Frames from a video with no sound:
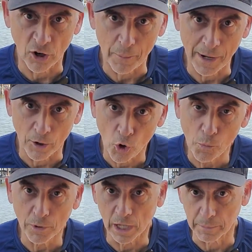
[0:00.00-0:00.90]
on my
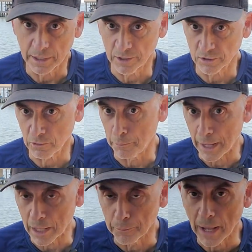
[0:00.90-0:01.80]
home lake because of a bad